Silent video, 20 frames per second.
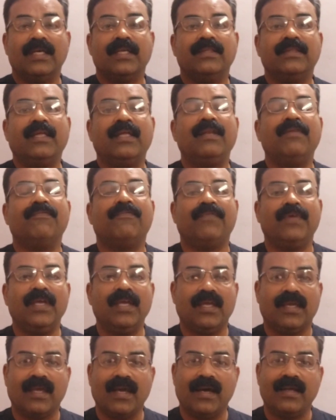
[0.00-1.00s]
then
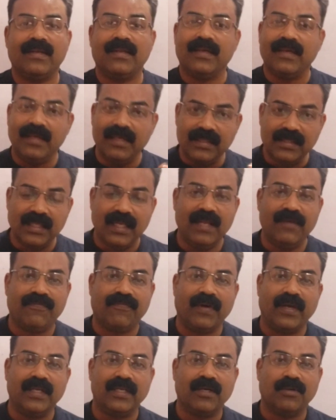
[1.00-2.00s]
we can easily
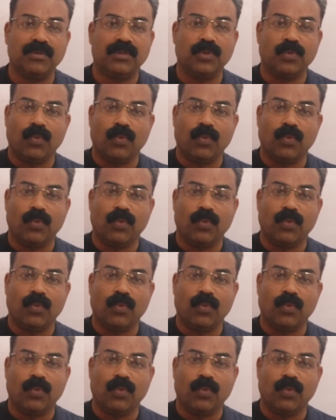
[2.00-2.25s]
find out